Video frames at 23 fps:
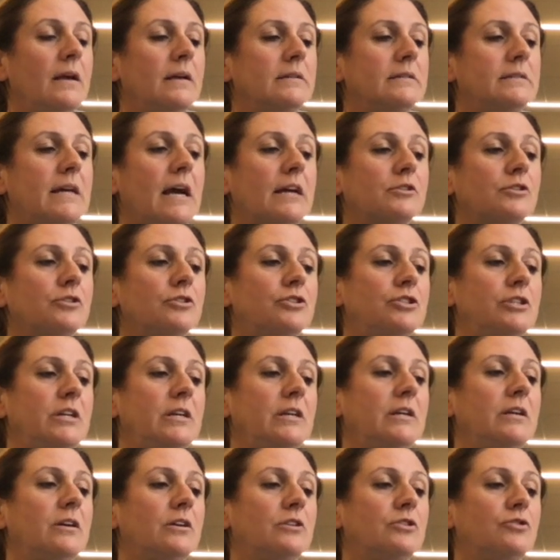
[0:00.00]
Dr.
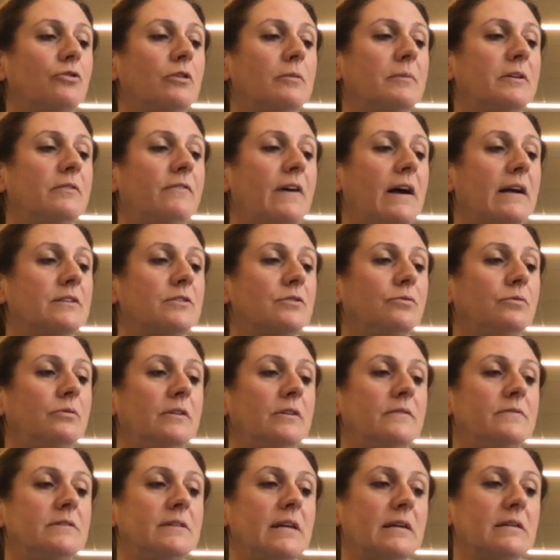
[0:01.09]
G, a dorm advisor who
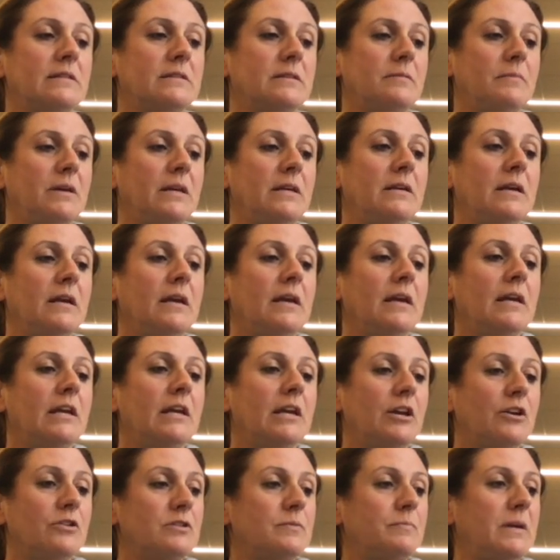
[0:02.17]
lives next to me,
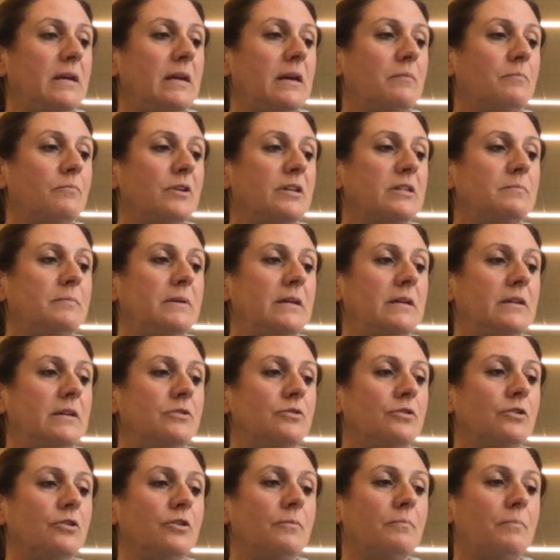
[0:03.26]
hears me and brings me into
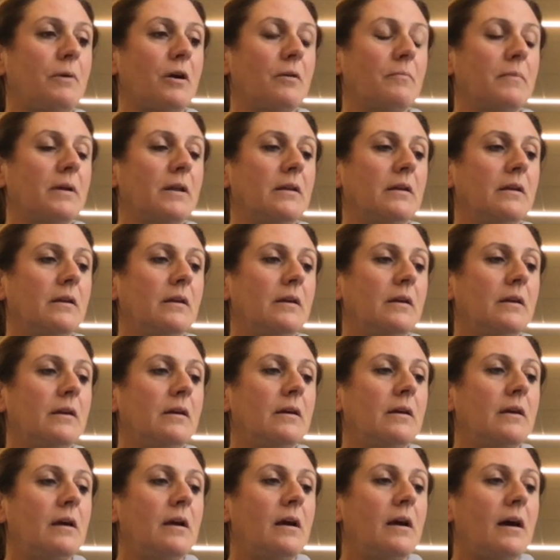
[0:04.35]
her apartment.
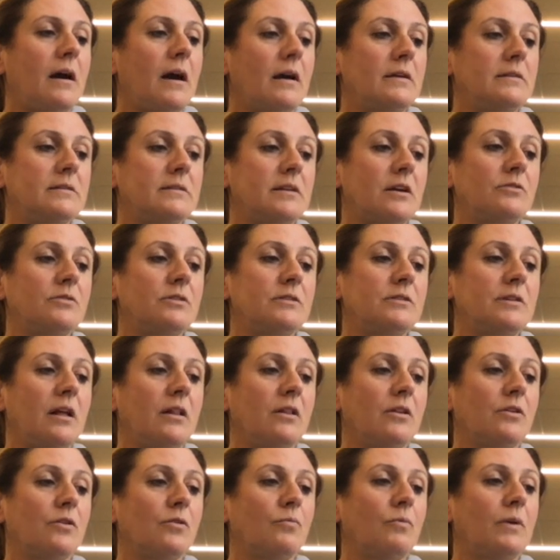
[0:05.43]
I start to tell
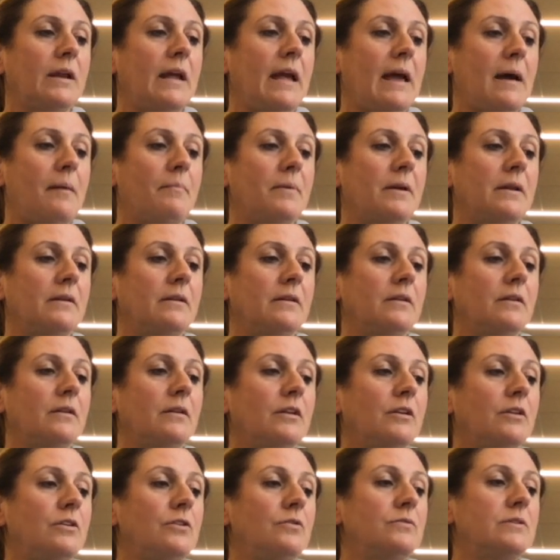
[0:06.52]
her what happened,
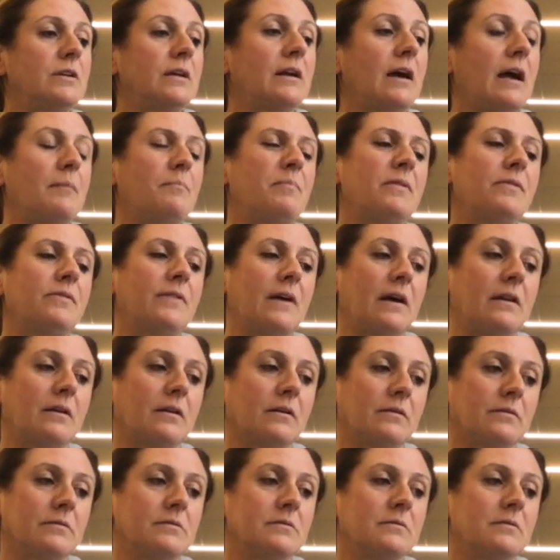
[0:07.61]
using
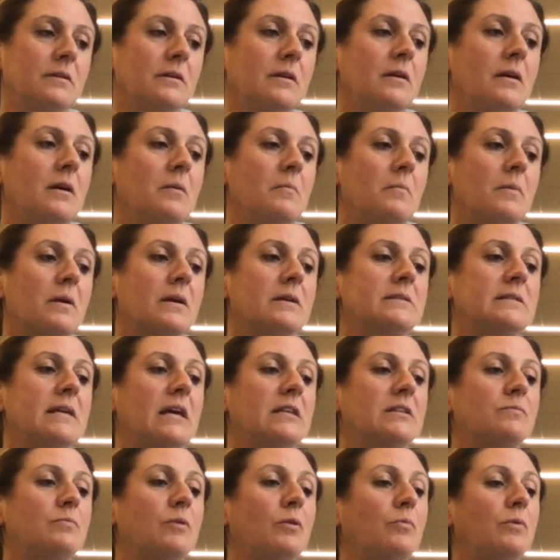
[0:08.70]
hypotheticals, because
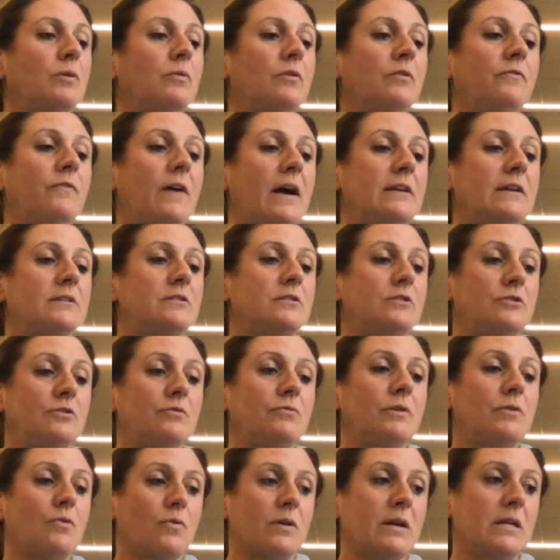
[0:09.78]
that's what we were advised to do
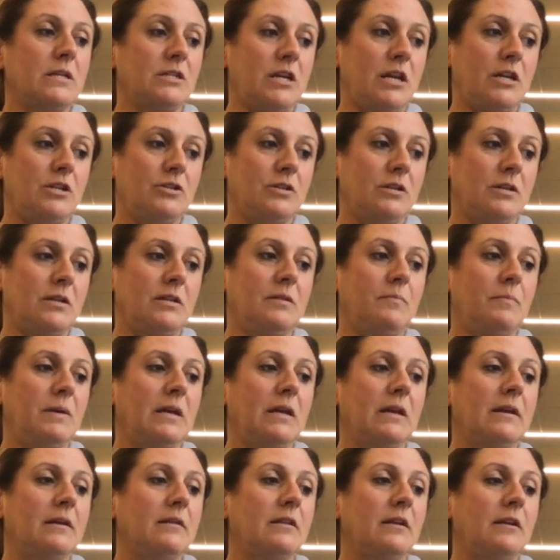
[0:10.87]
at orientation in the
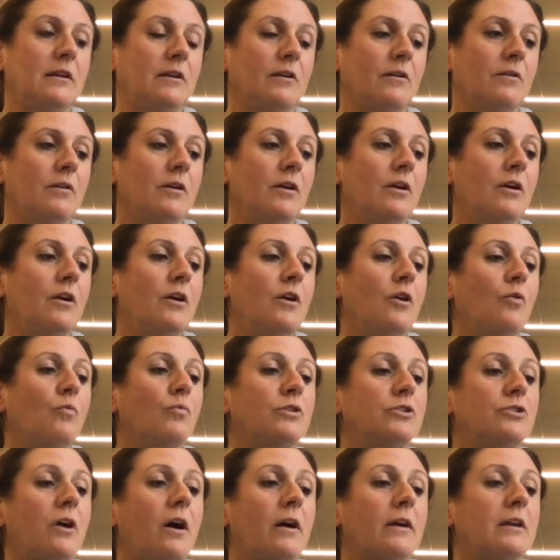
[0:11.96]
beginning of the year when
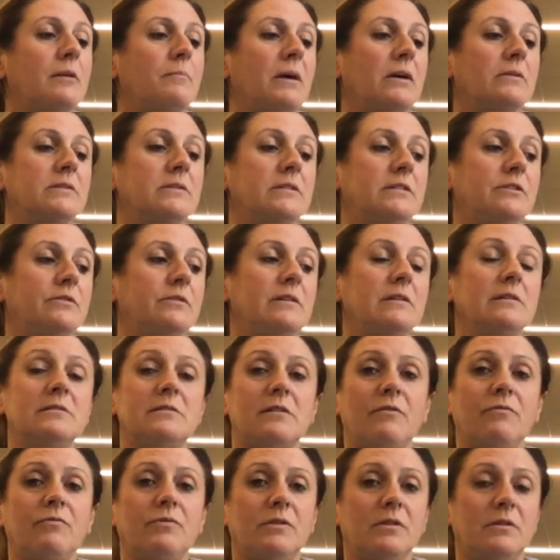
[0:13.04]
talking about serious
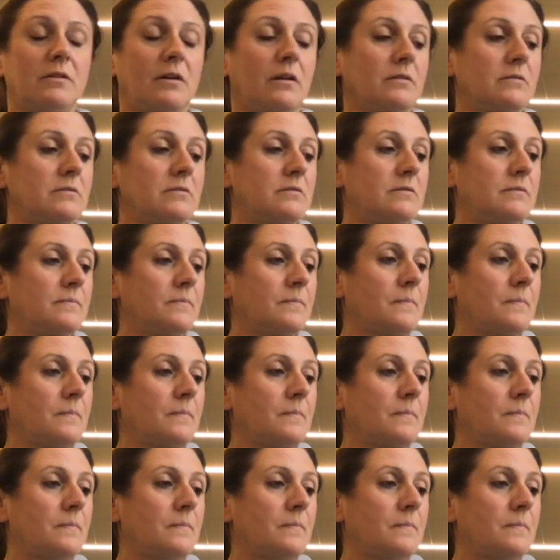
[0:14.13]
stuff with adults.